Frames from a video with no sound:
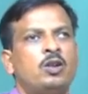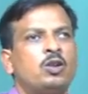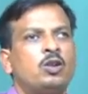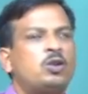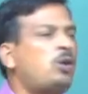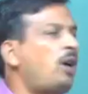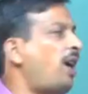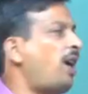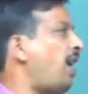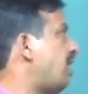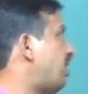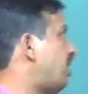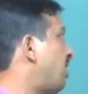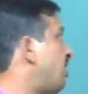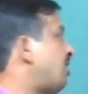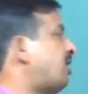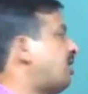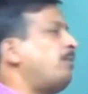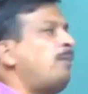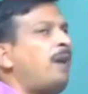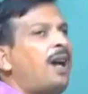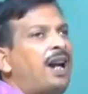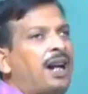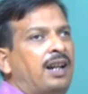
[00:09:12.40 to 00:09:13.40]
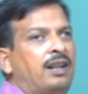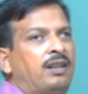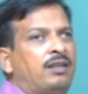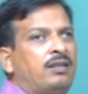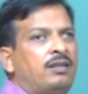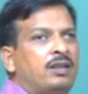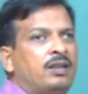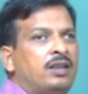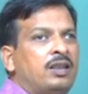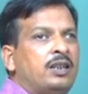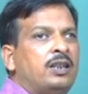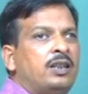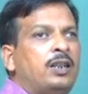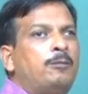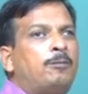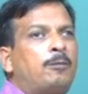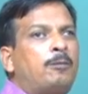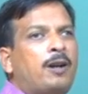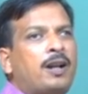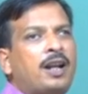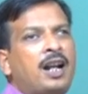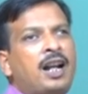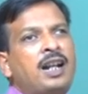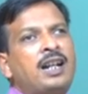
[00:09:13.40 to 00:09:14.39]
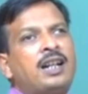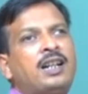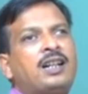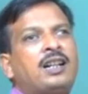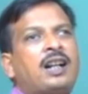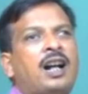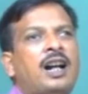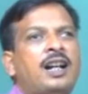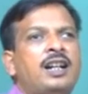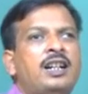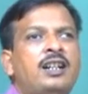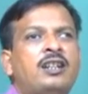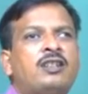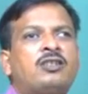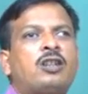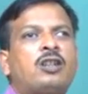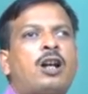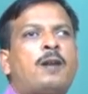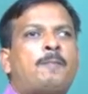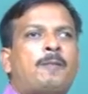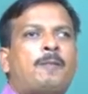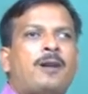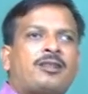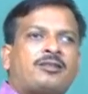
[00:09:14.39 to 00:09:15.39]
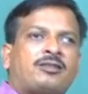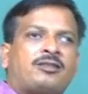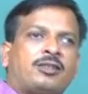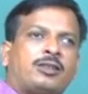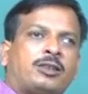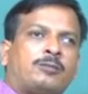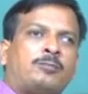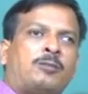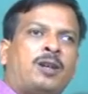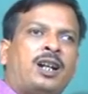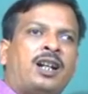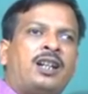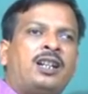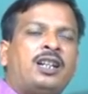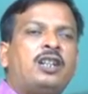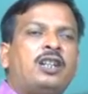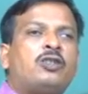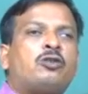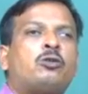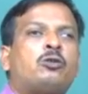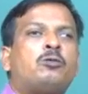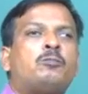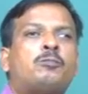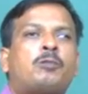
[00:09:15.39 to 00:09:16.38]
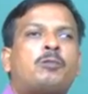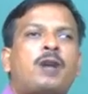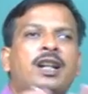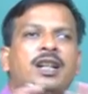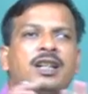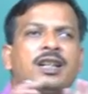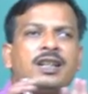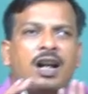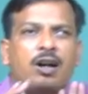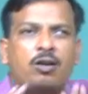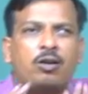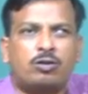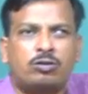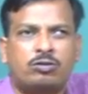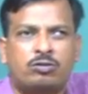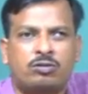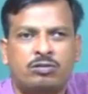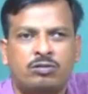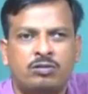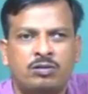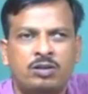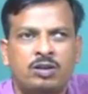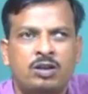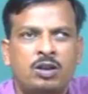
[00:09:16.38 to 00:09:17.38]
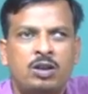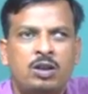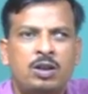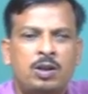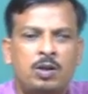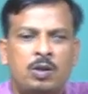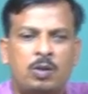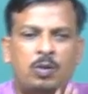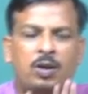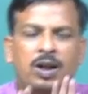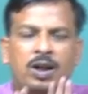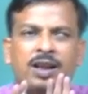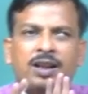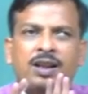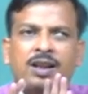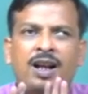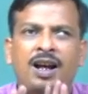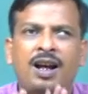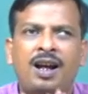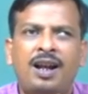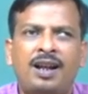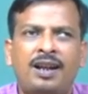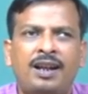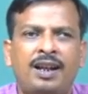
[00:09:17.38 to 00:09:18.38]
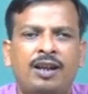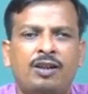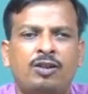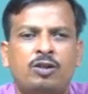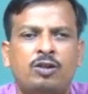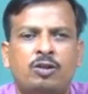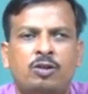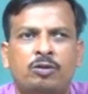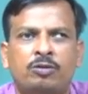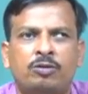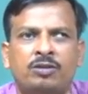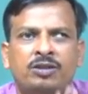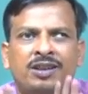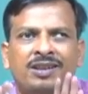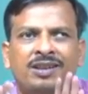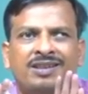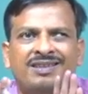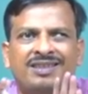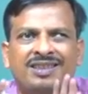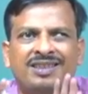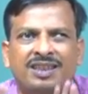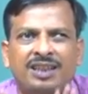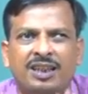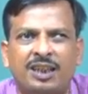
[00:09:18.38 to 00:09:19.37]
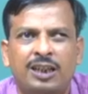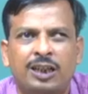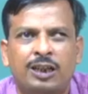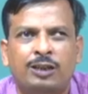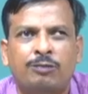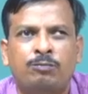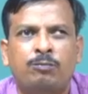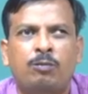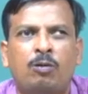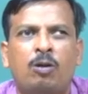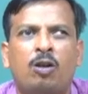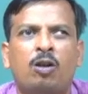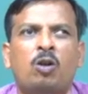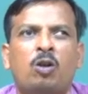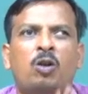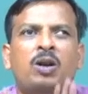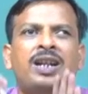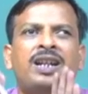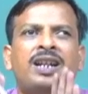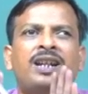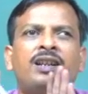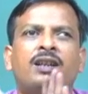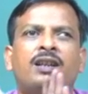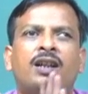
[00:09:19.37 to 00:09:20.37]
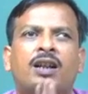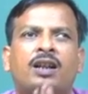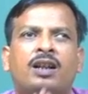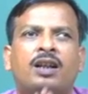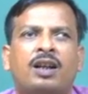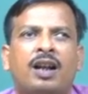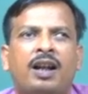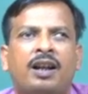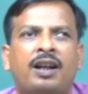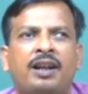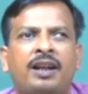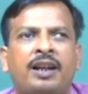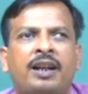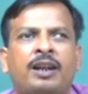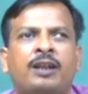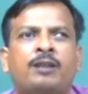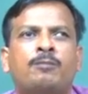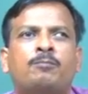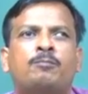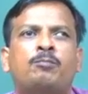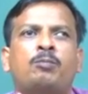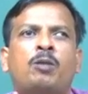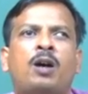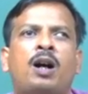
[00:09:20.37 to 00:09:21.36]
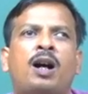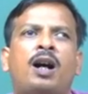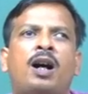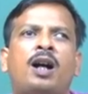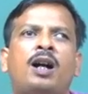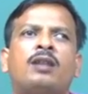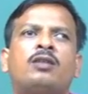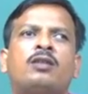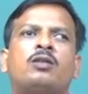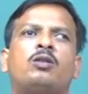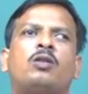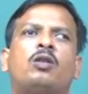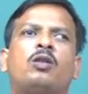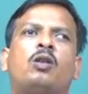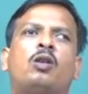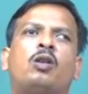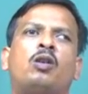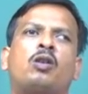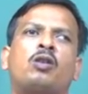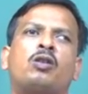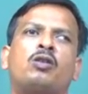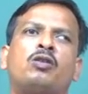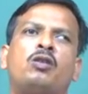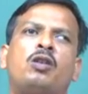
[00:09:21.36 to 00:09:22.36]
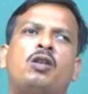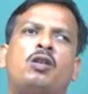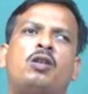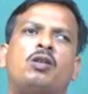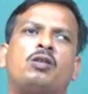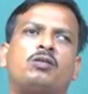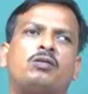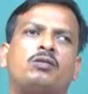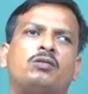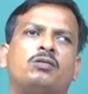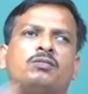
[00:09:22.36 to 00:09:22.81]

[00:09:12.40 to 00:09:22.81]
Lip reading: So, assessment, different kinds of assessment is to find out whether a student is following the correct path or not.